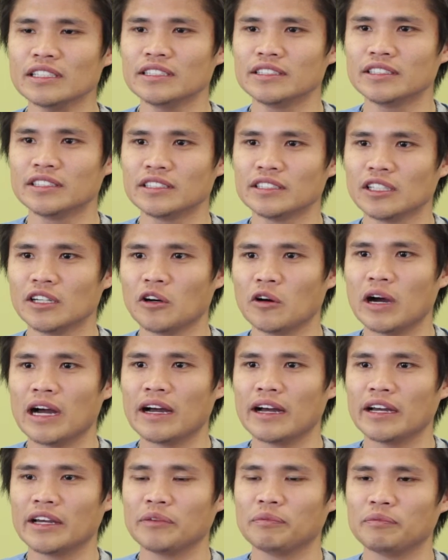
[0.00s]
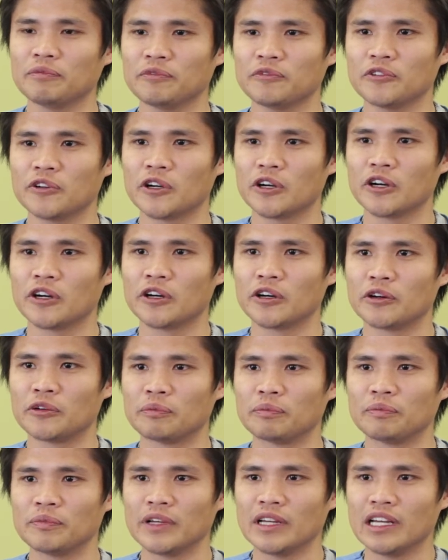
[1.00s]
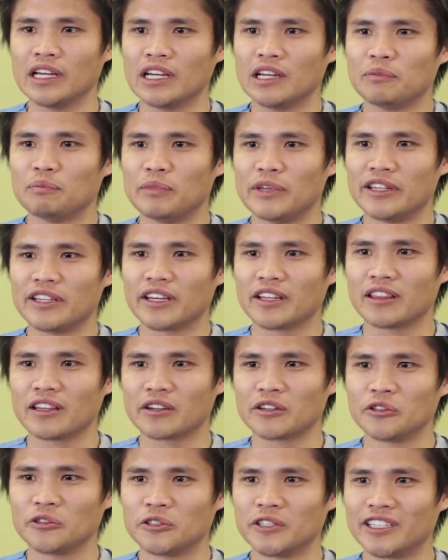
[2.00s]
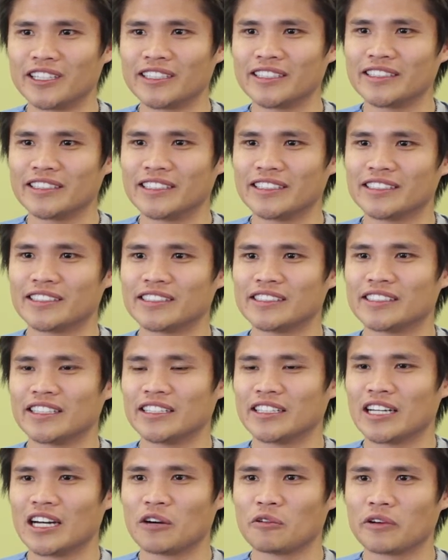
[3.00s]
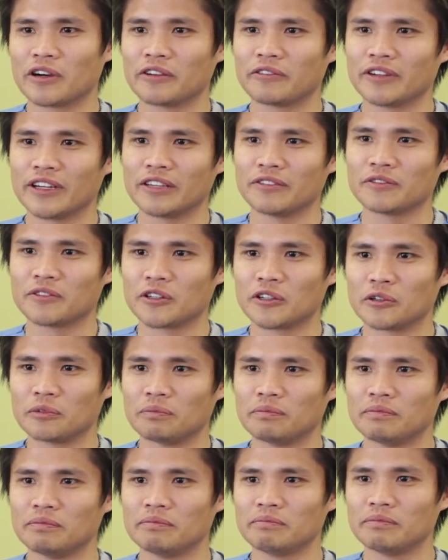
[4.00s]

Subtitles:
So I'm from Binyan, Laguna. It's an hour away from